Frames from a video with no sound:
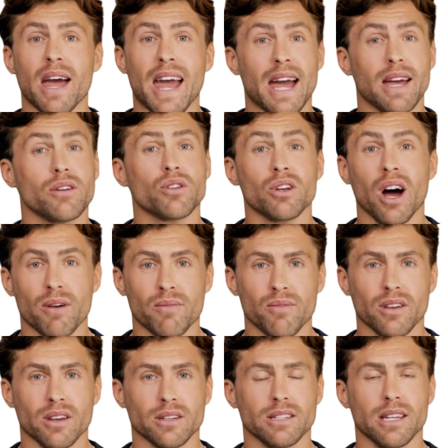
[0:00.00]
handle
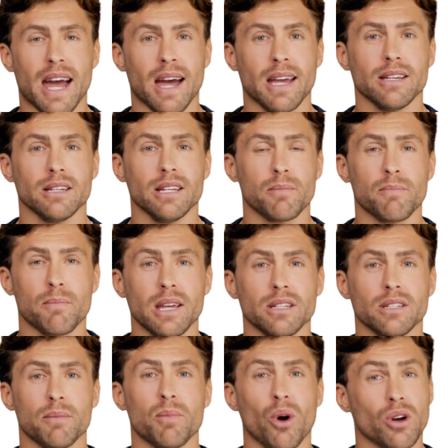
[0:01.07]
conflict, and commit
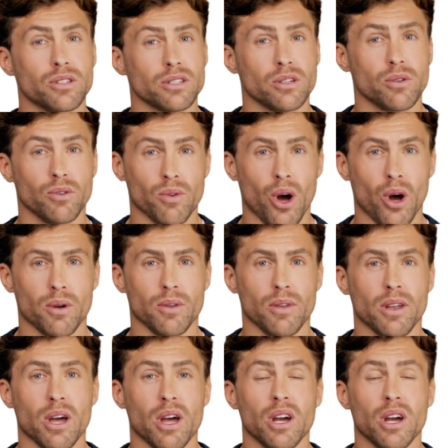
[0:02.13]
to personal growth,